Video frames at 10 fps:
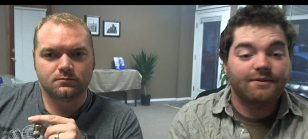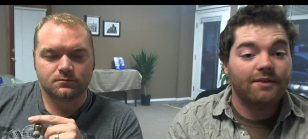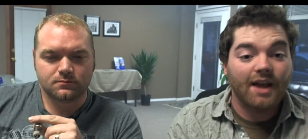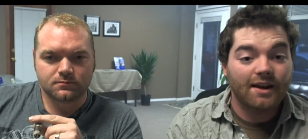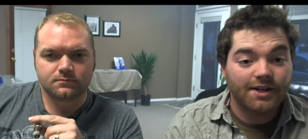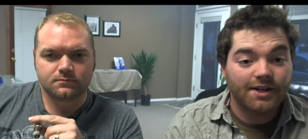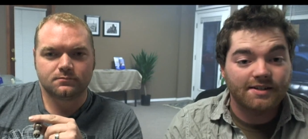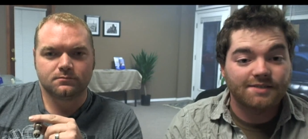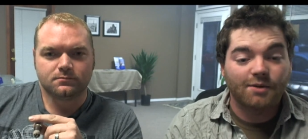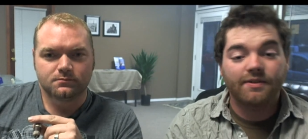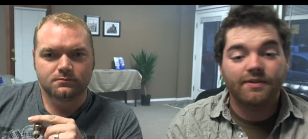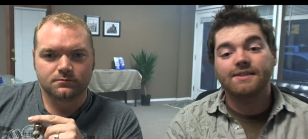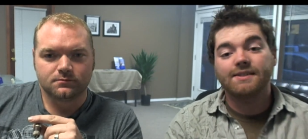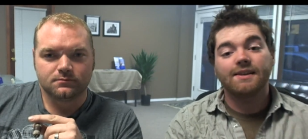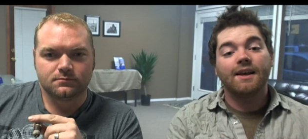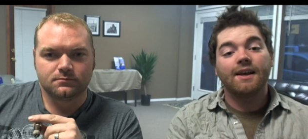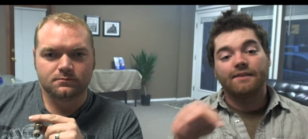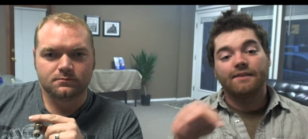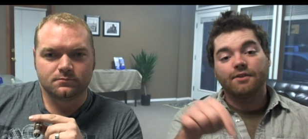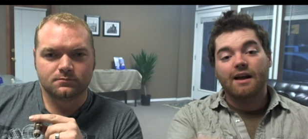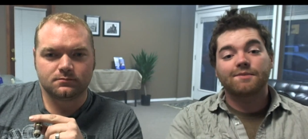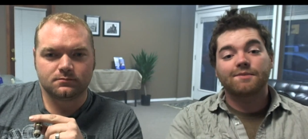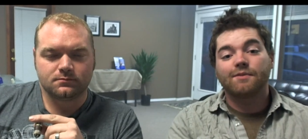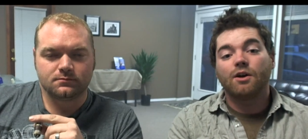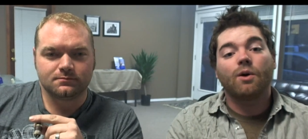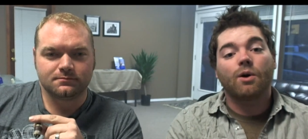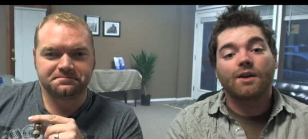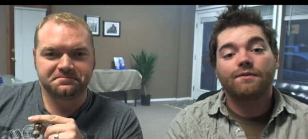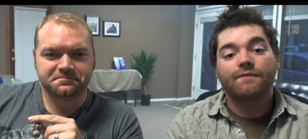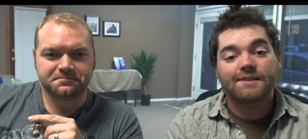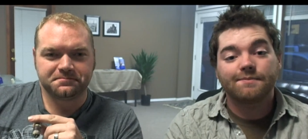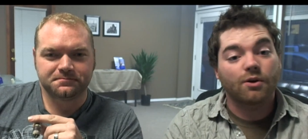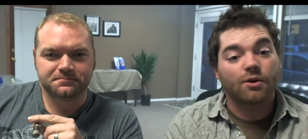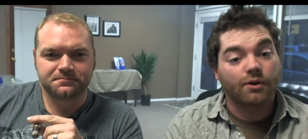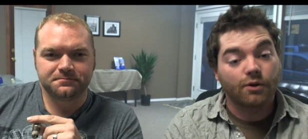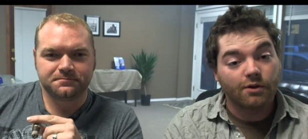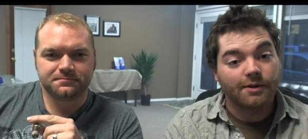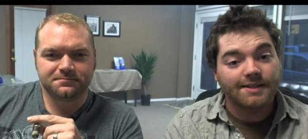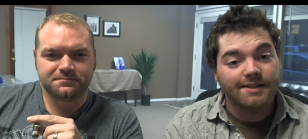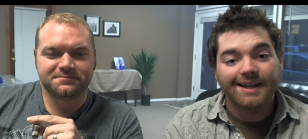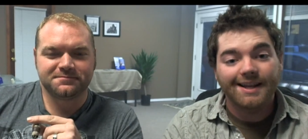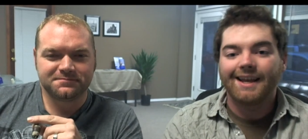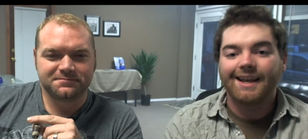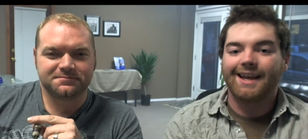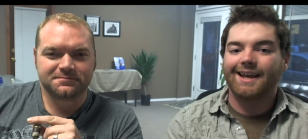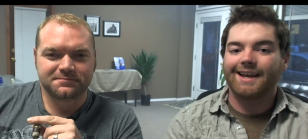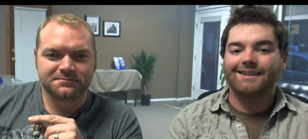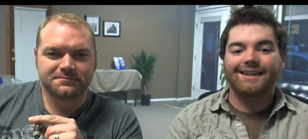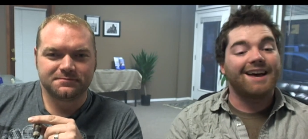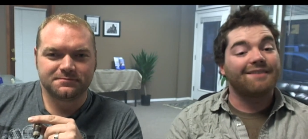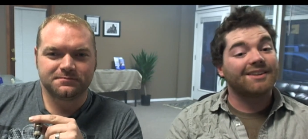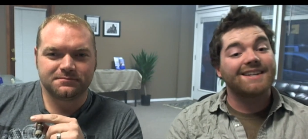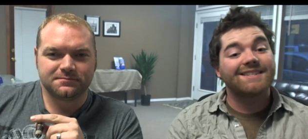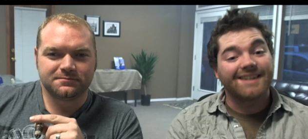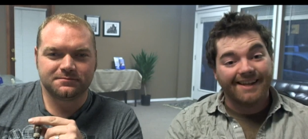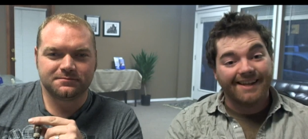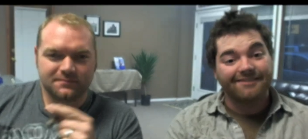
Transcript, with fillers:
Speaker 1: you've gotten a chance to smoke these. Leave your comments below or on Facebook or Google Plus, and have a nice day.